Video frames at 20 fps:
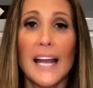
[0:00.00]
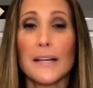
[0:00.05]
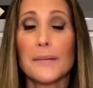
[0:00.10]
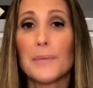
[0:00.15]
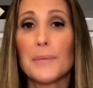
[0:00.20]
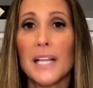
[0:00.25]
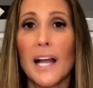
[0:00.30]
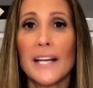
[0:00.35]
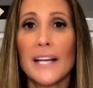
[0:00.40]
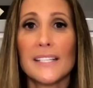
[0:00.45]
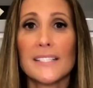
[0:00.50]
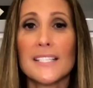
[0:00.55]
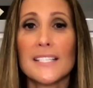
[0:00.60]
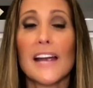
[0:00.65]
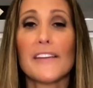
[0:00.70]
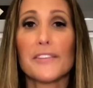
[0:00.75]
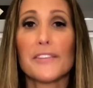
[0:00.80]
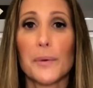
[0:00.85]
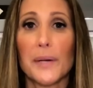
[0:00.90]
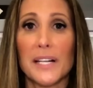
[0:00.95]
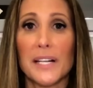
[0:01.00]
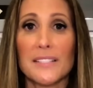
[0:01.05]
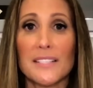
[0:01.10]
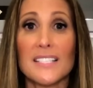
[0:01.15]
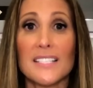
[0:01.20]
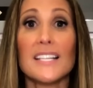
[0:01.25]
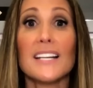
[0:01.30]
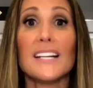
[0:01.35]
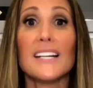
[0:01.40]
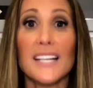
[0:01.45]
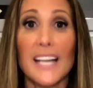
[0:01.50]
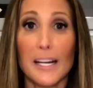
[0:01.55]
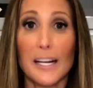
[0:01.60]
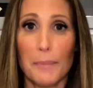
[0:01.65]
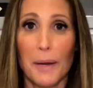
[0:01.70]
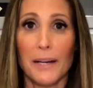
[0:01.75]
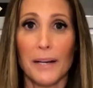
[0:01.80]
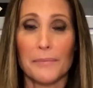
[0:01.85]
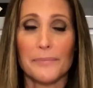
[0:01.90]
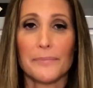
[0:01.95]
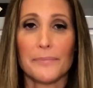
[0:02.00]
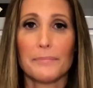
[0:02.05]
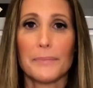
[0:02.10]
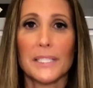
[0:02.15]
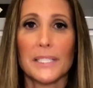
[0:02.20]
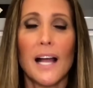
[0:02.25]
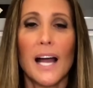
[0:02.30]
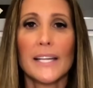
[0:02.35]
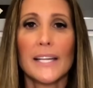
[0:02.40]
to capitalize on her proximity to power.